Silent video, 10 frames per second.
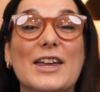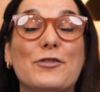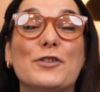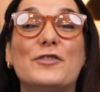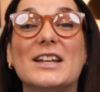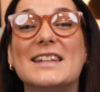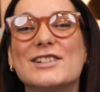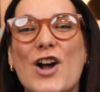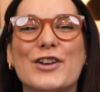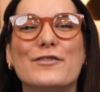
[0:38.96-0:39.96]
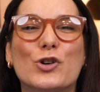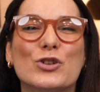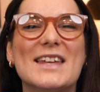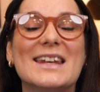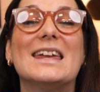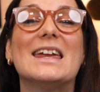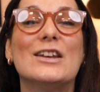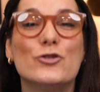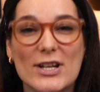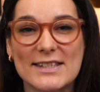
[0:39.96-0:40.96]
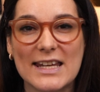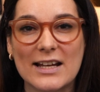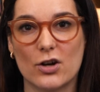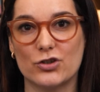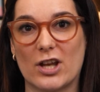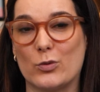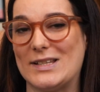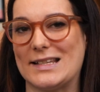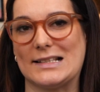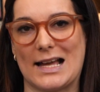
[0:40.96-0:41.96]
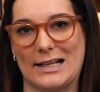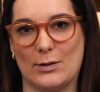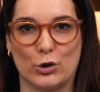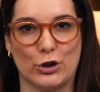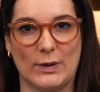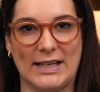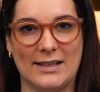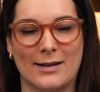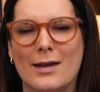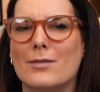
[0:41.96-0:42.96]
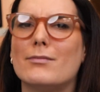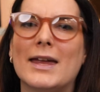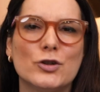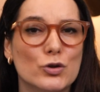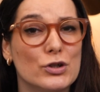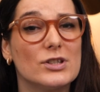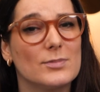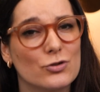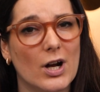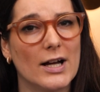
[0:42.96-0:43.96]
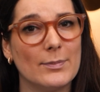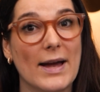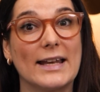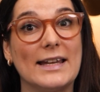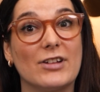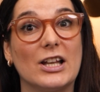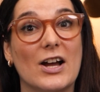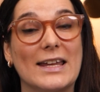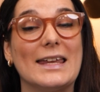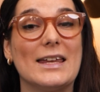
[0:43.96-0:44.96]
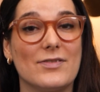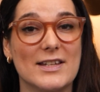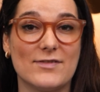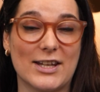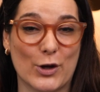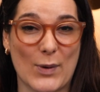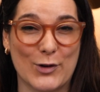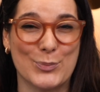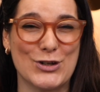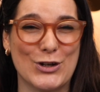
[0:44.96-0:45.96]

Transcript: If you find this kind of content interesting, our channel is exactly what you need. Make sure to subscribe and leave a like if this video helps